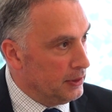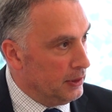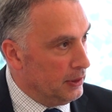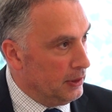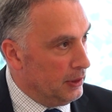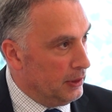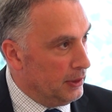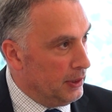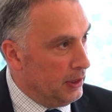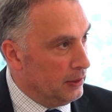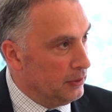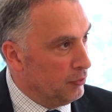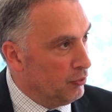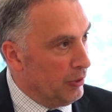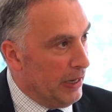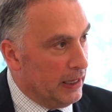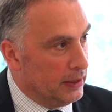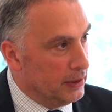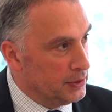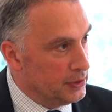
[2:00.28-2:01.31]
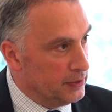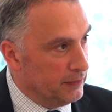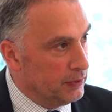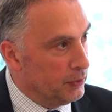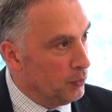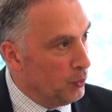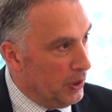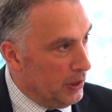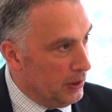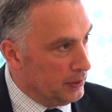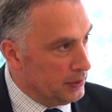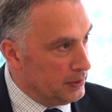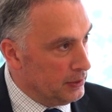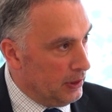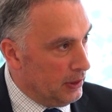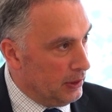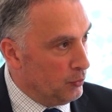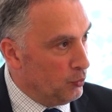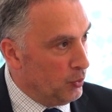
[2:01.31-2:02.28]
again the reality of the world,
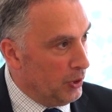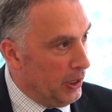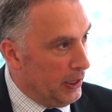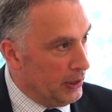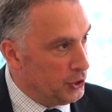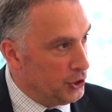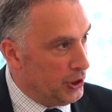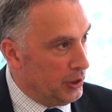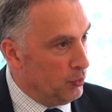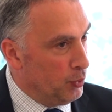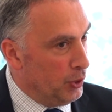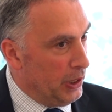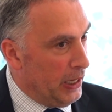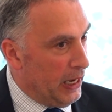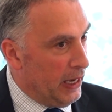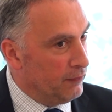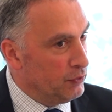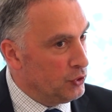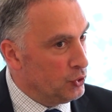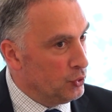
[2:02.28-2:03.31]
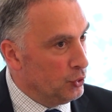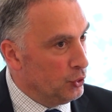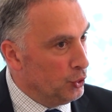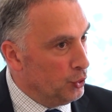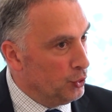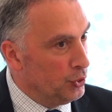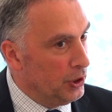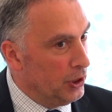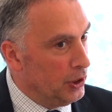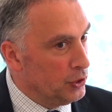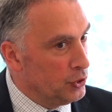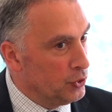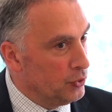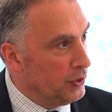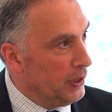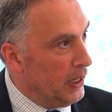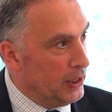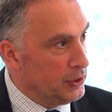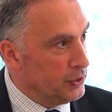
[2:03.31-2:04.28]
and we have to look into
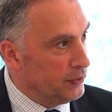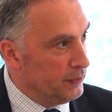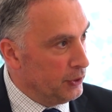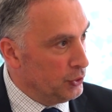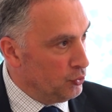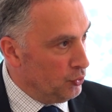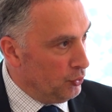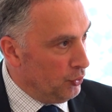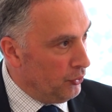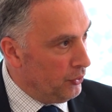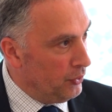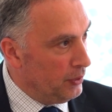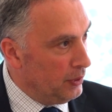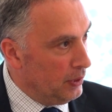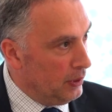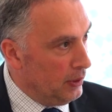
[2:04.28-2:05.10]
the eyes of the truth